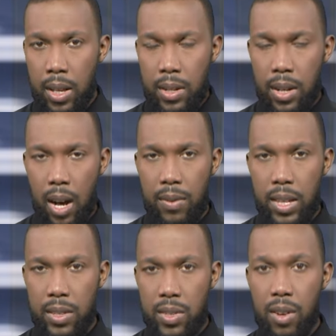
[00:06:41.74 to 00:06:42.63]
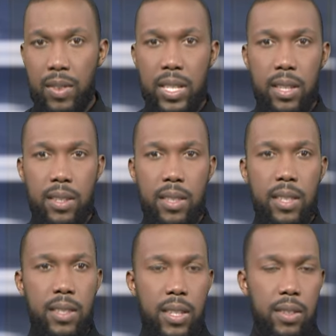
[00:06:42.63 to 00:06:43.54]
to offer its services to the
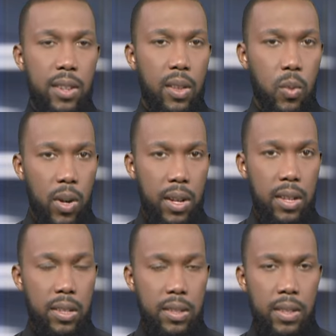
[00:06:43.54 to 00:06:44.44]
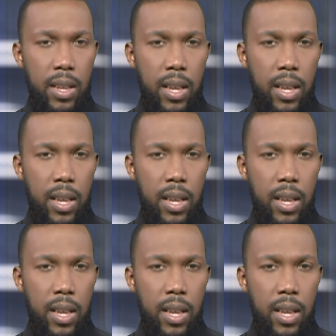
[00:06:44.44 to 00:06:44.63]
seasonal workers.